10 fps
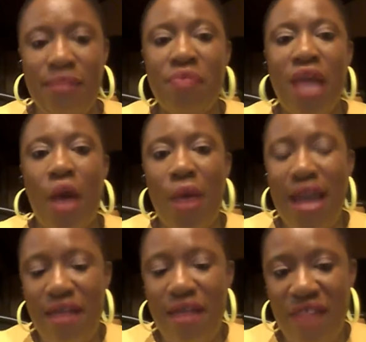
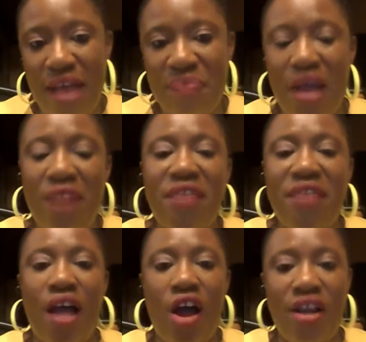However, after a
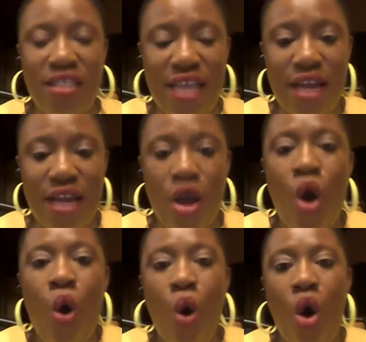heart attack
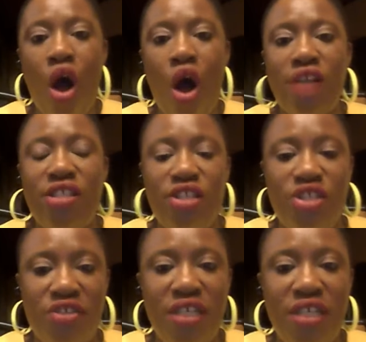or heart
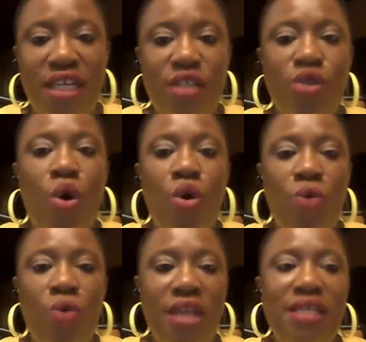surgery, it is
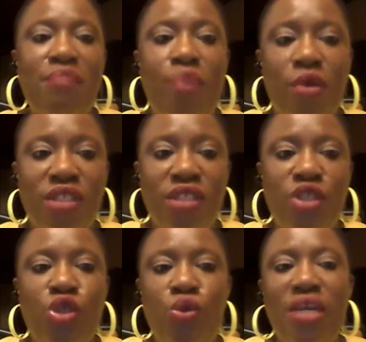always important
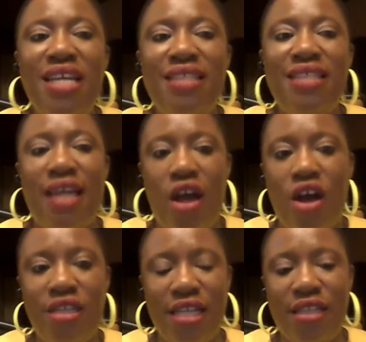to eat a heart
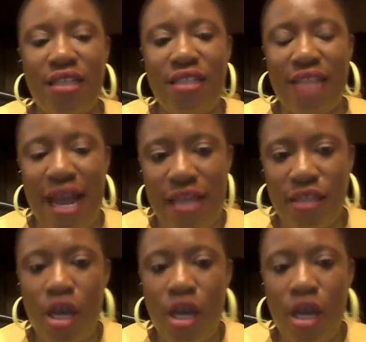healthy diet